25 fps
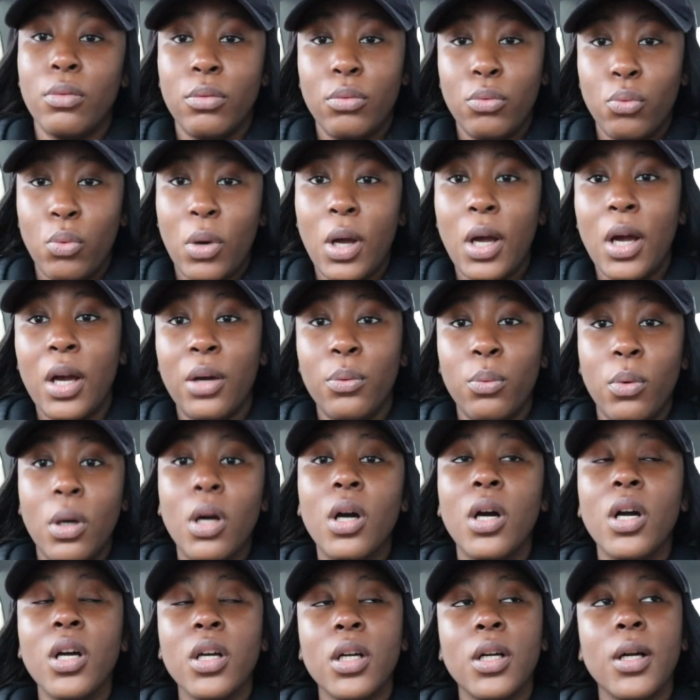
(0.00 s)
where I
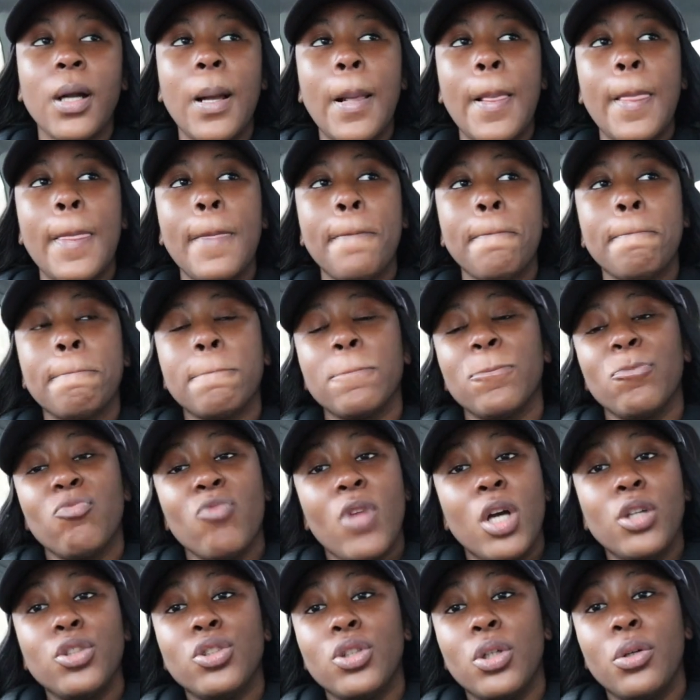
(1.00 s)
work.
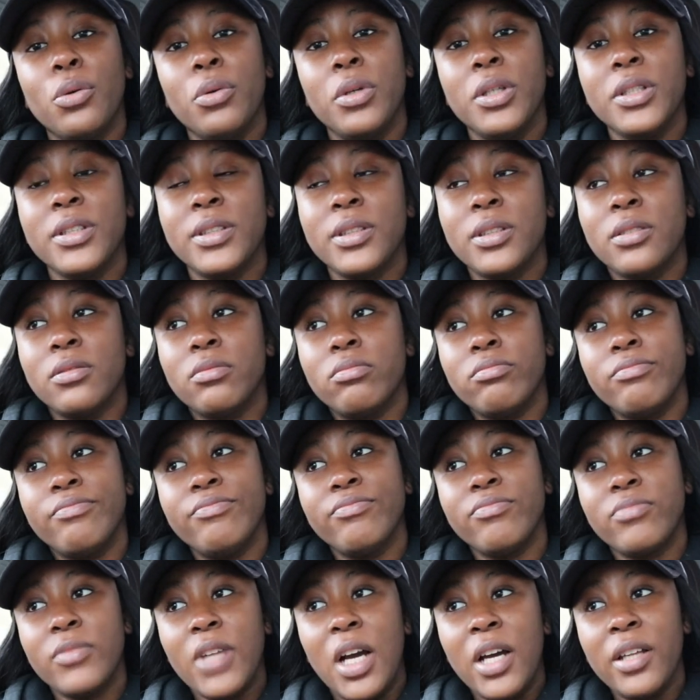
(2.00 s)
So it's,
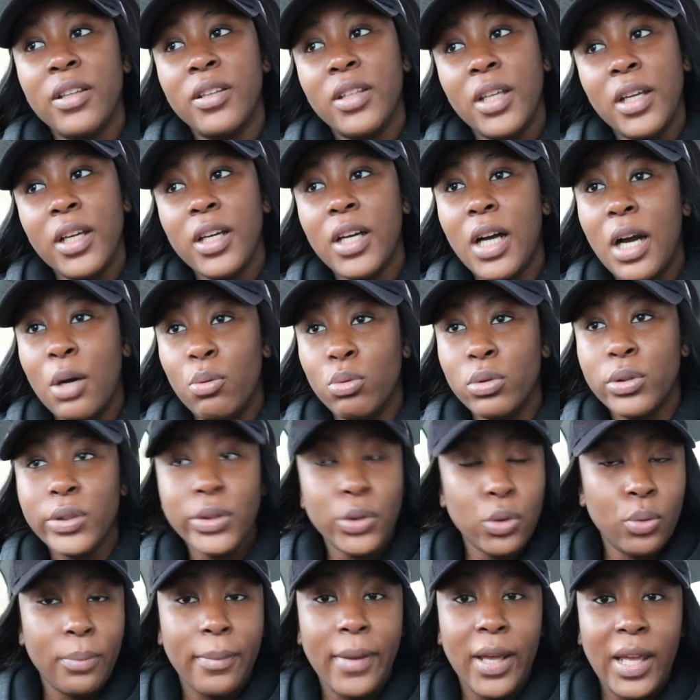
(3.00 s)
I think I will
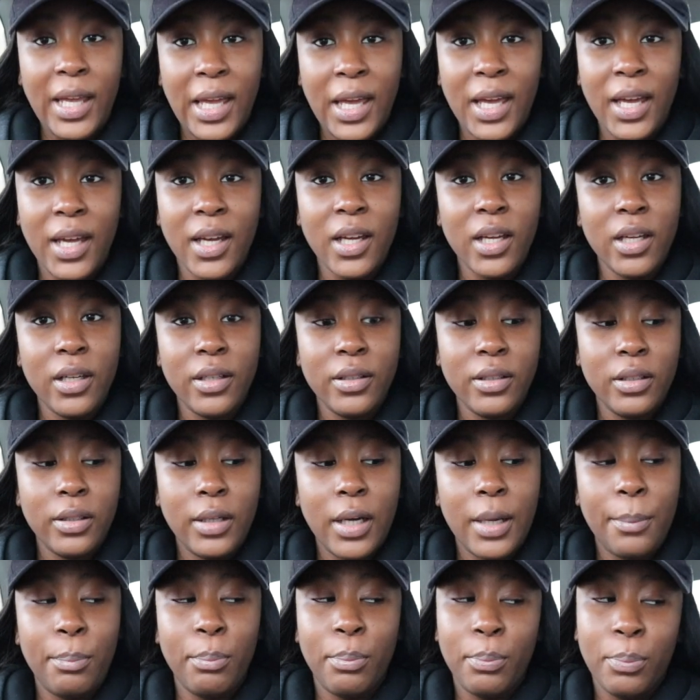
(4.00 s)
still make it.
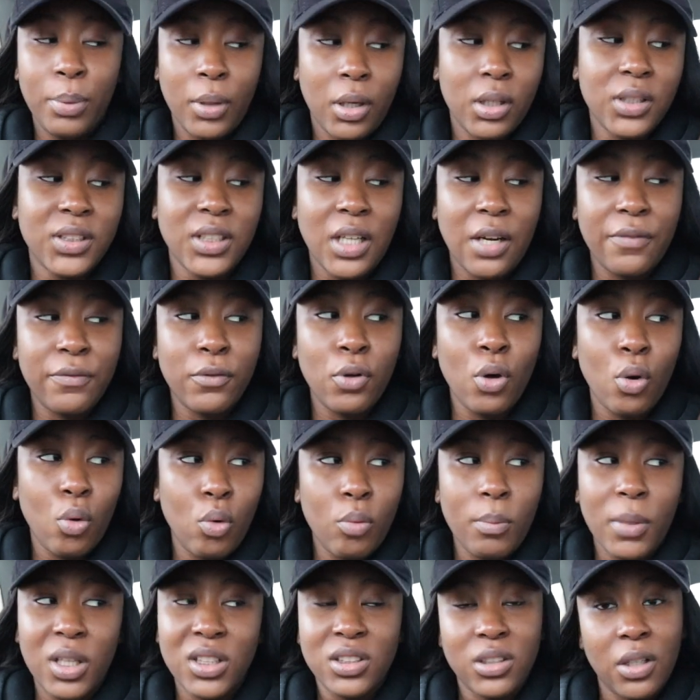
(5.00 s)
And plus, I've got
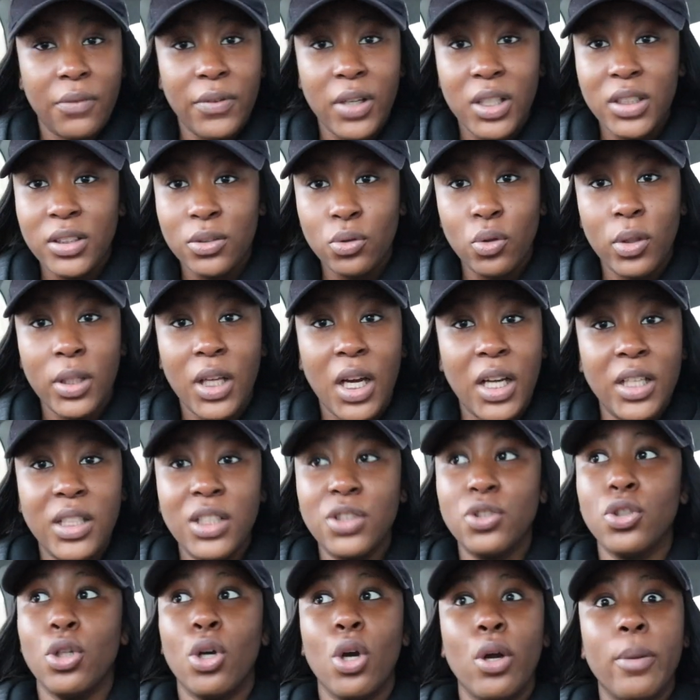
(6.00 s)
all my stuff. It's not that I need
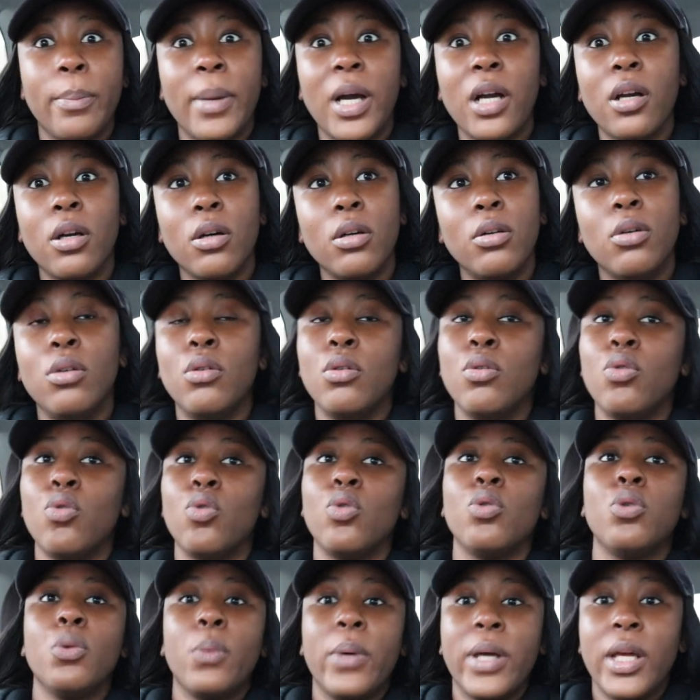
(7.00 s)
to go back
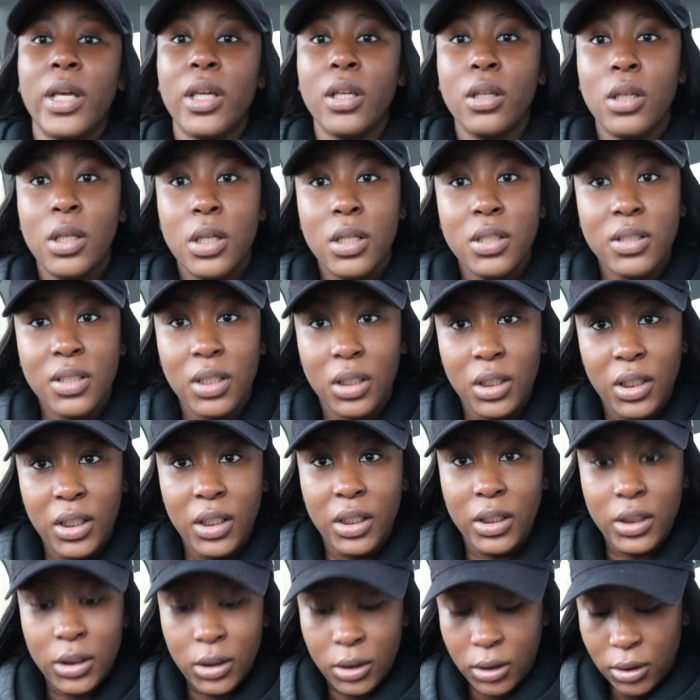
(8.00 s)
all the way to
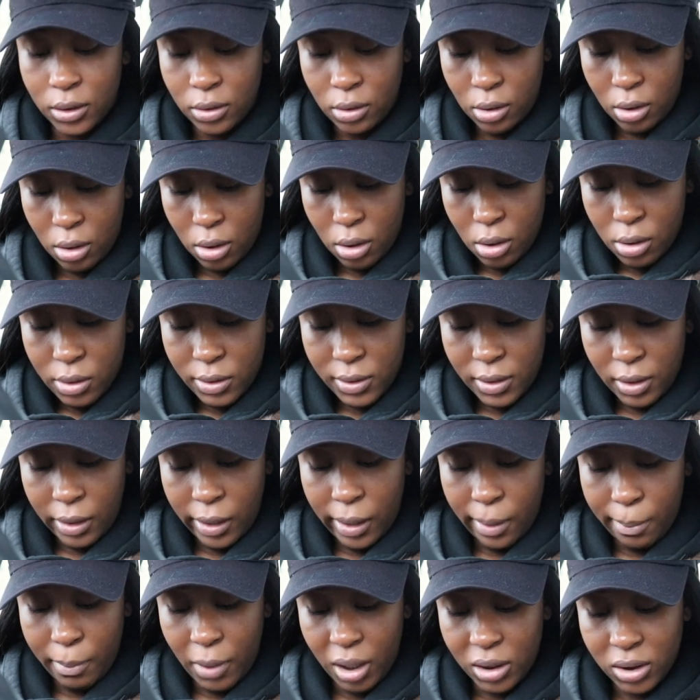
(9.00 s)
East to
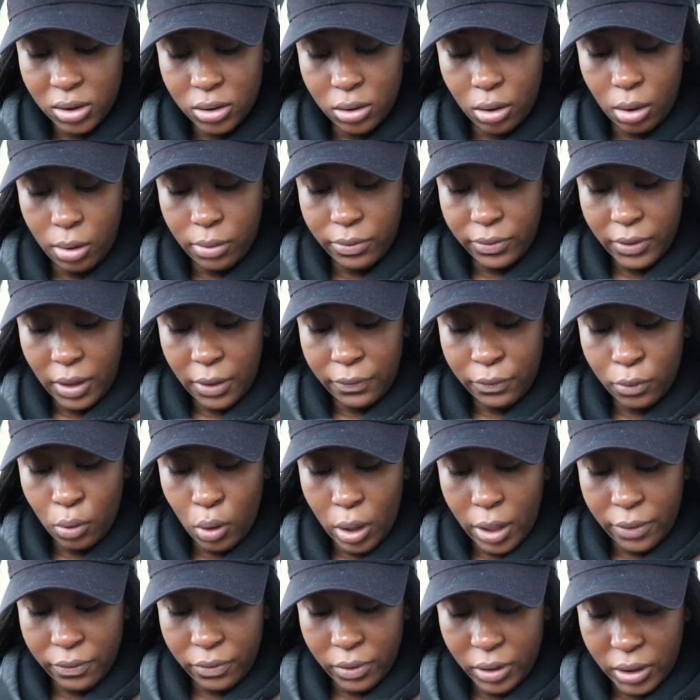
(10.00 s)
get my stuff. I've
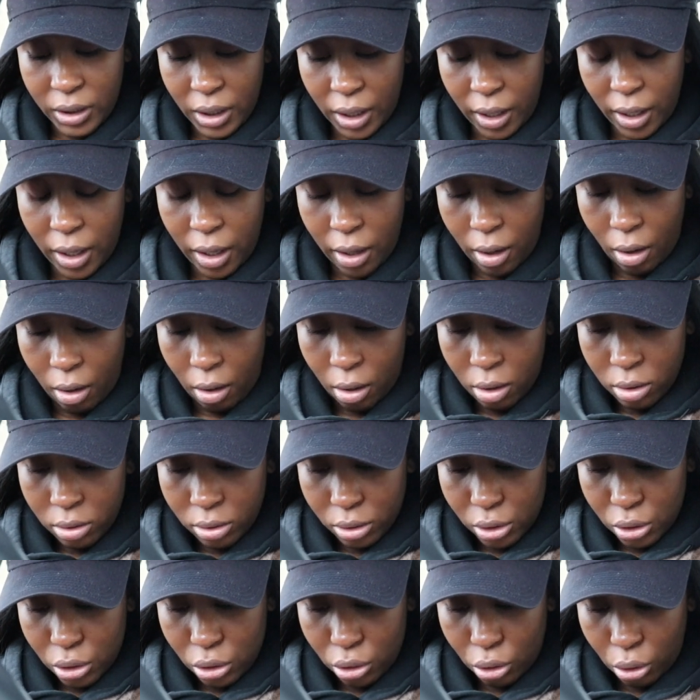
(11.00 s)
got everything here.
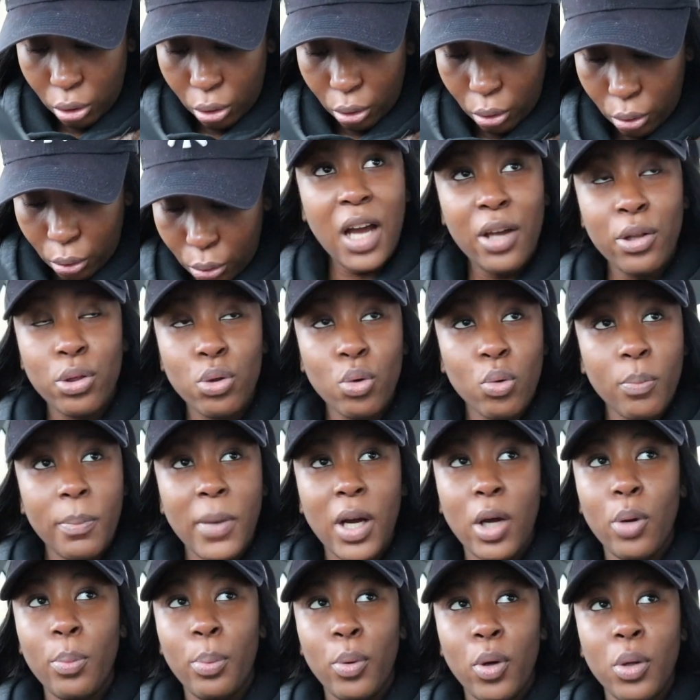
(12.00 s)
So I thought
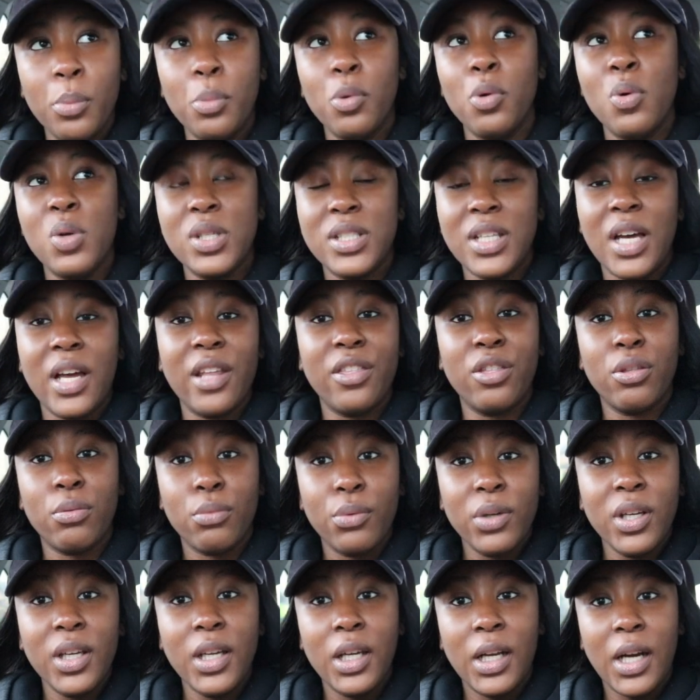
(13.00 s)
my appointment was at
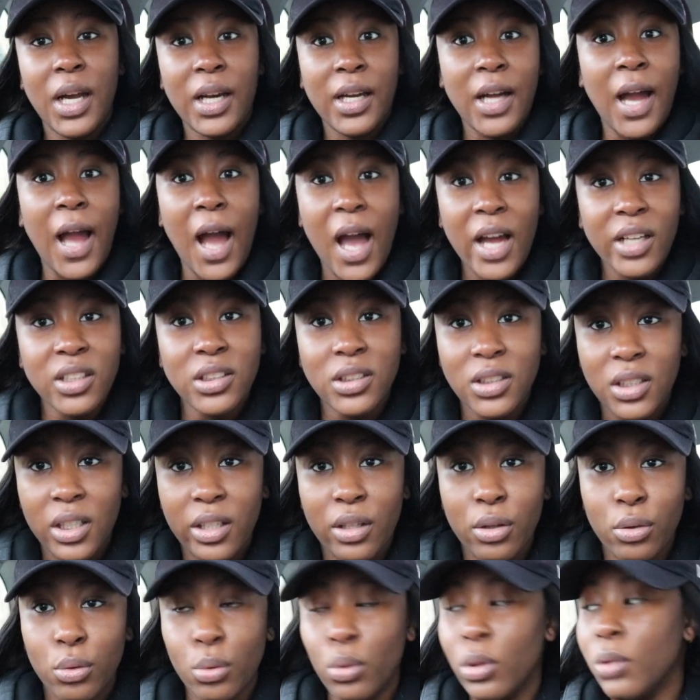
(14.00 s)
3. Like, I actually
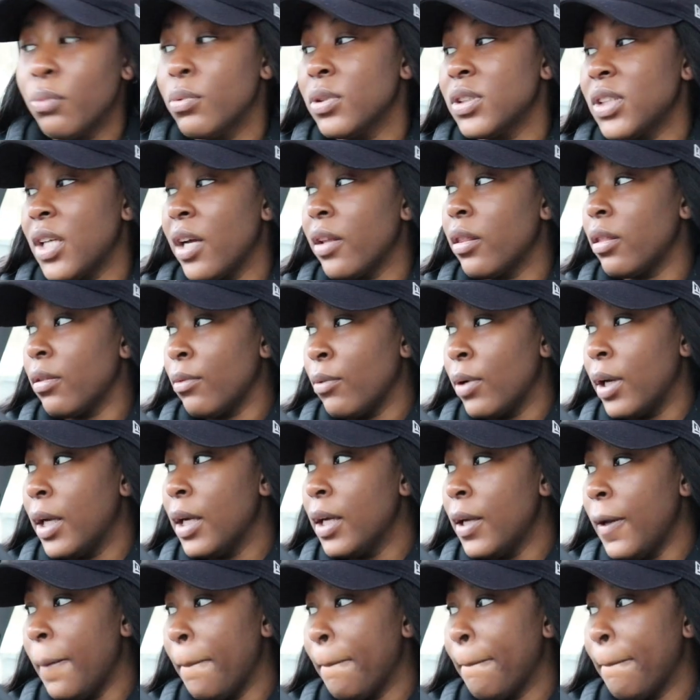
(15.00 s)
thought it was at 3.